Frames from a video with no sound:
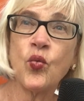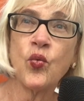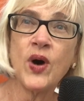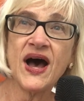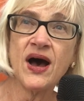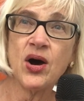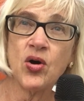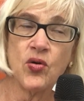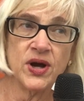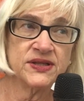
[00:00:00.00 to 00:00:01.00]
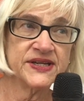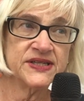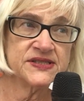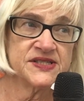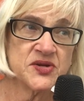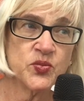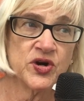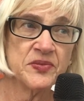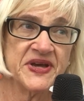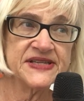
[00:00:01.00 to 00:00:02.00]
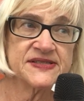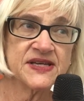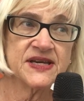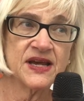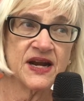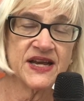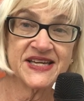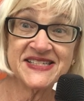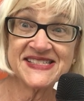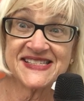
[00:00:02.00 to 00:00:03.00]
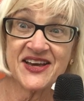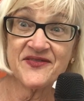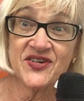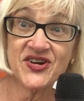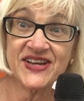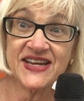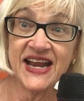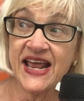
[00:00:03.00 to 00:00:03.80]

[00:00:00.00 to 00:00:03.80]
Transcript: wow, I landed somewhere amazing and I can discover it,